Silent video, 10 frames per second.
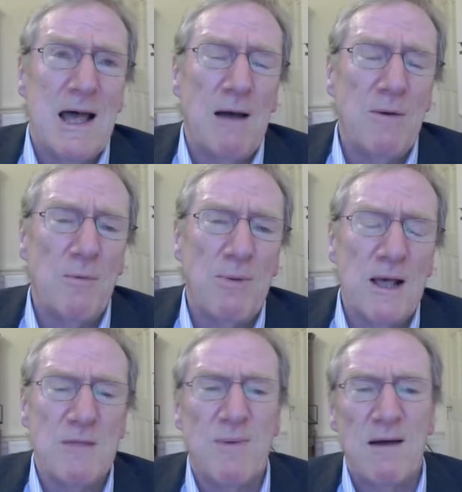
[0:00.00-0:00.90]
has now been
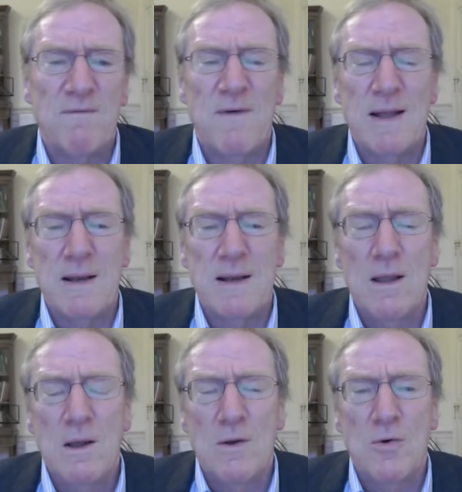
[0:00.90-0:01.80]
replaced by a
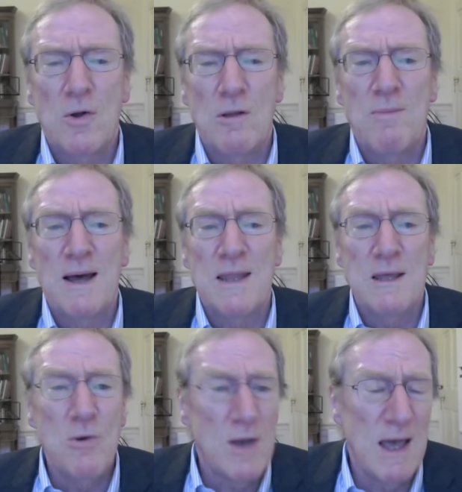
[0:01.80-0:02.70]
fund controlled
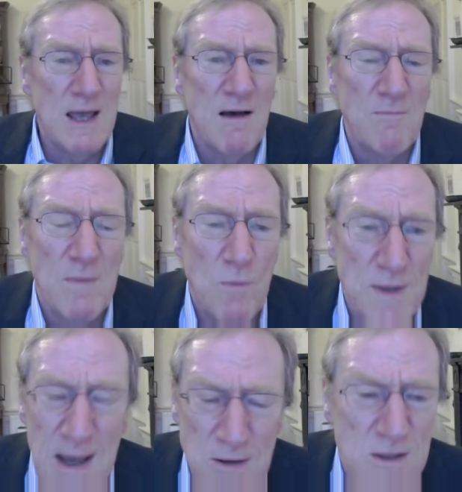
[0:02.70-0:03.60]
by the UK
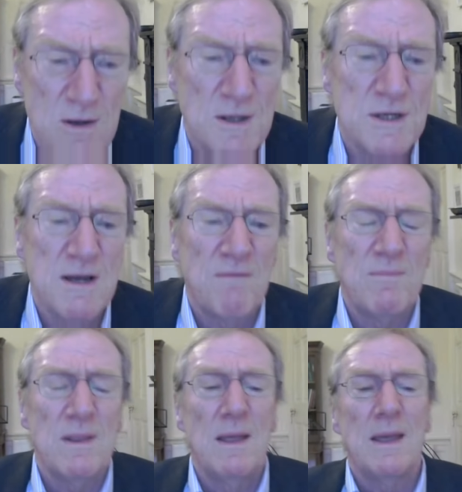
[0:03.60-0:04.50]
government without a
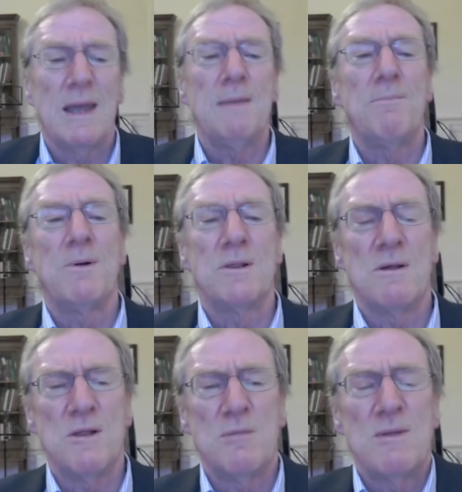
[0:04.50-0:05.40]
Scottish government
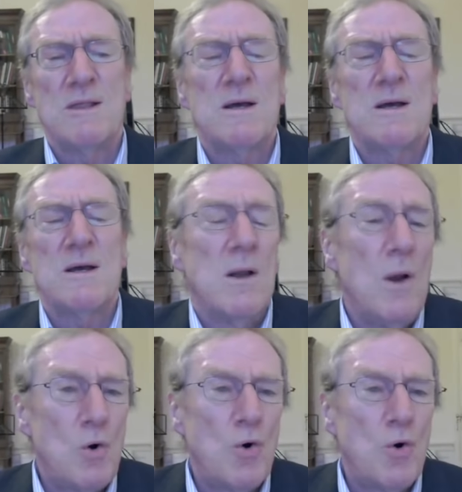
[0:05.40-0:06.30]
input. So there's been a
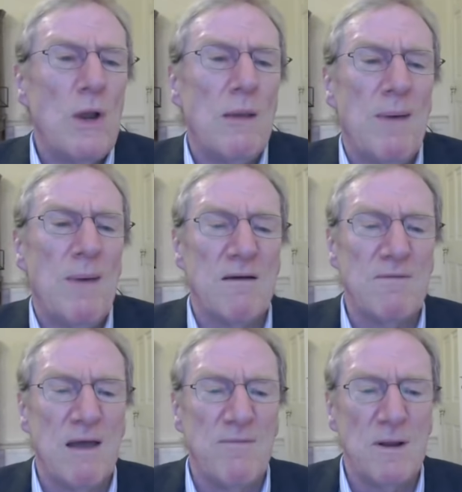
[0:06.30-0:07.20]
certain rolling
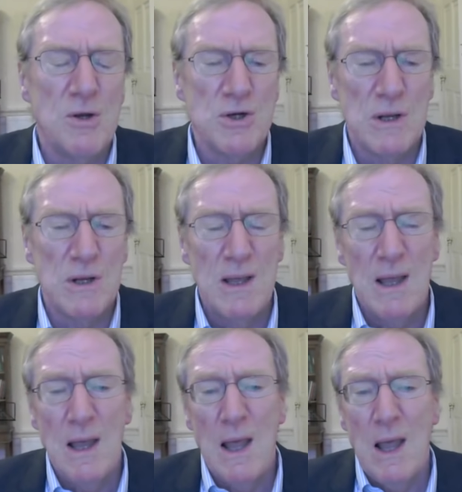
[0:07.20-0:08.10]
back of
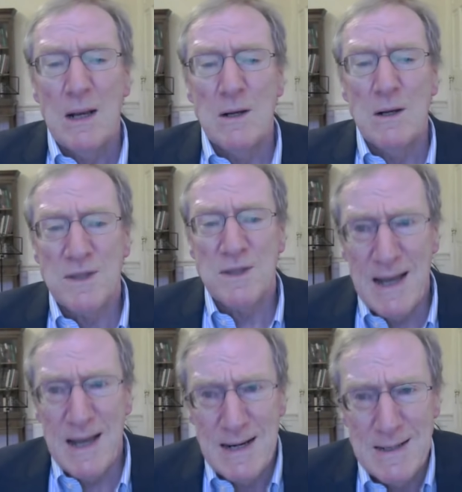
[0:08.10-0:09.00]
devolution.
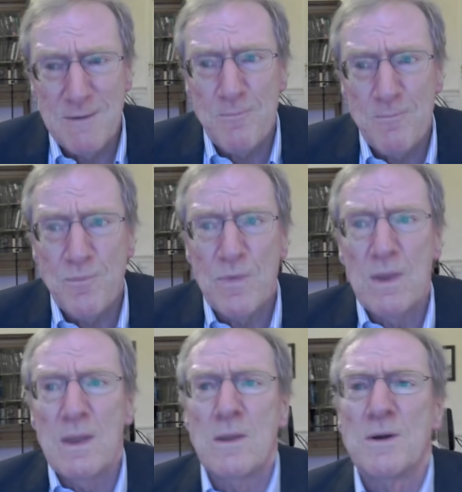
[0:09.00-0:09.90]
Northern Ireland